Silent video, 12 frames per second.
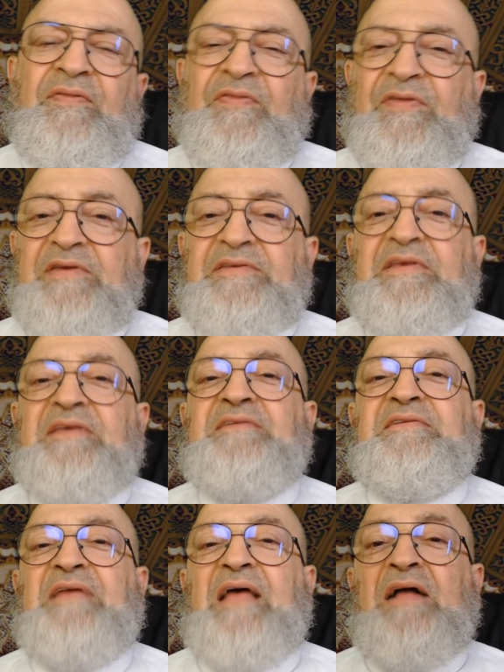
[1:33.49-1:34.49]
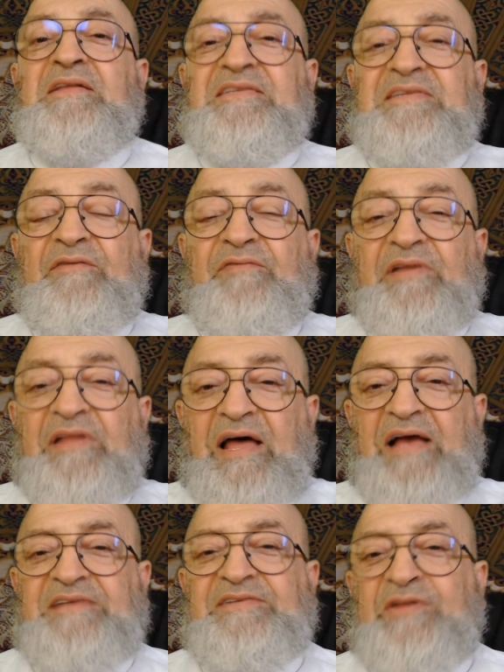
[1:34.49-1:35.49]
This is
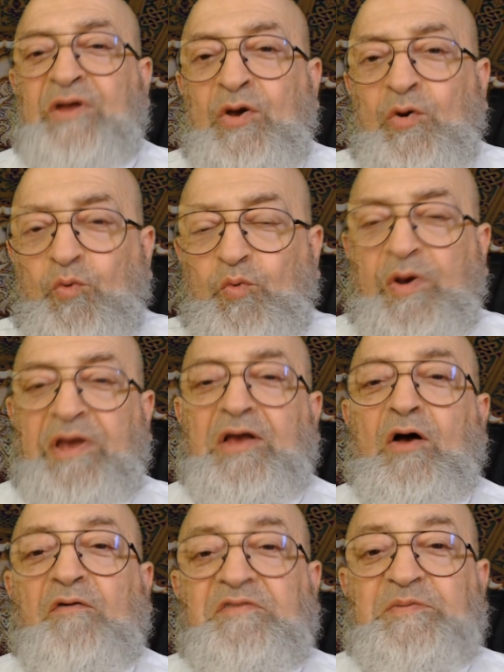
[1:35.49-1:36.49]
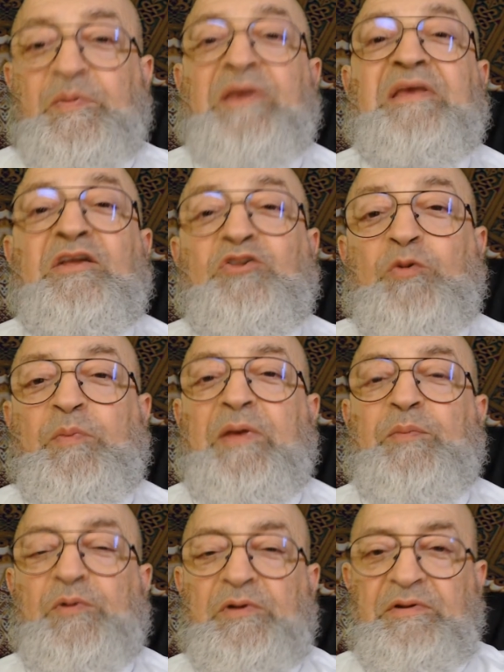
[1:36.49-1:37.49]
uncivilized way of speaking to
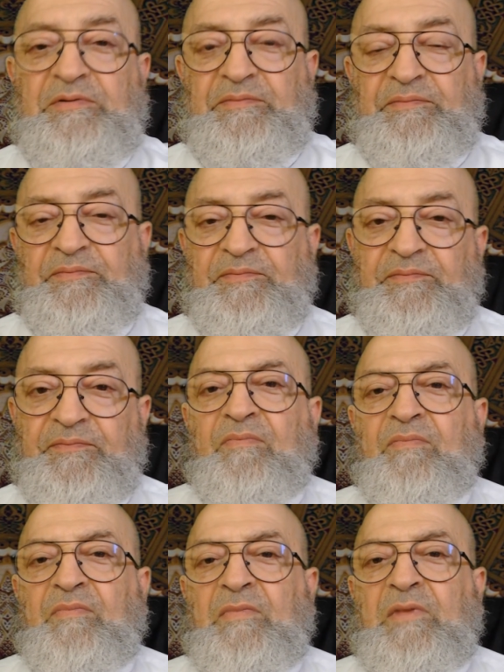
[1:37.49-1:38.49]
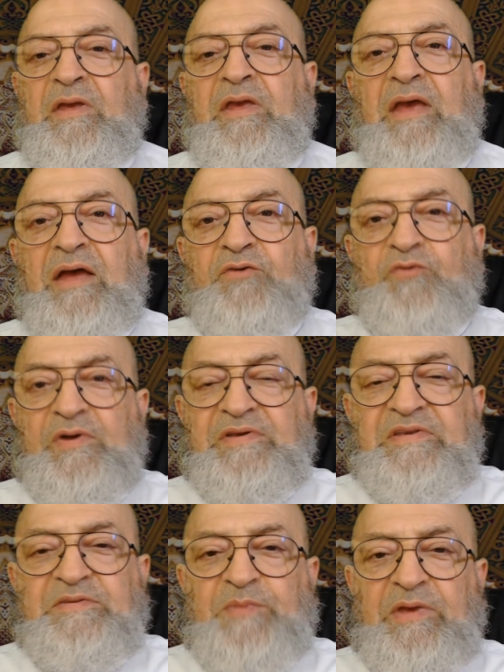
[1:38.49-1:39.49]
people. He
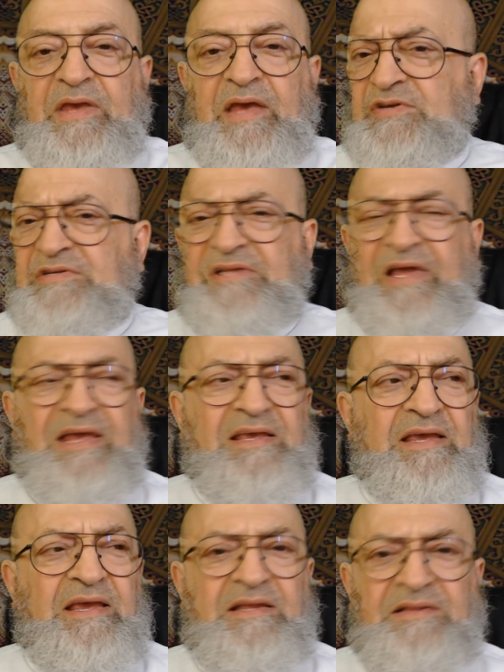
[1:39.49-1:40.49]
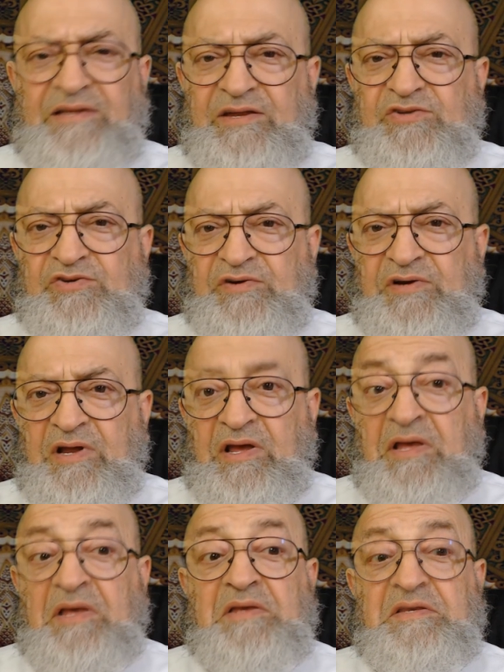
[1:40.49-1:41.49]
addresses me just like a teacher
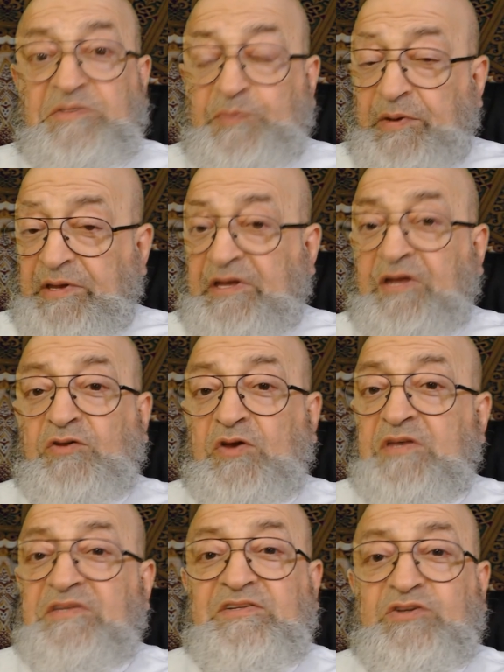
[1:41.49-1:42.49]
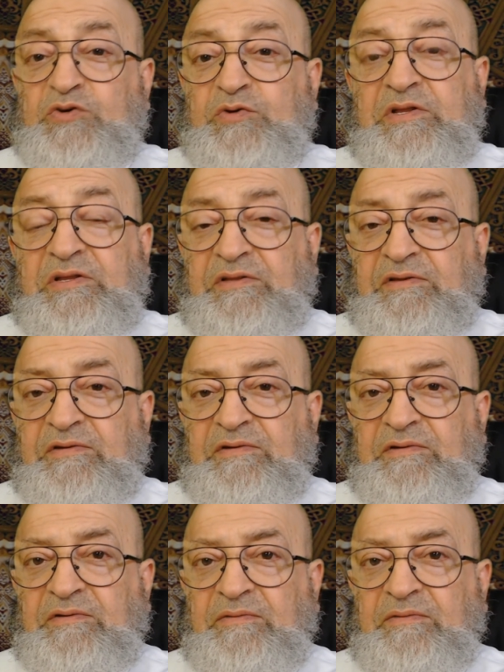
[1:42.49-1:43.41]
speaking to his student.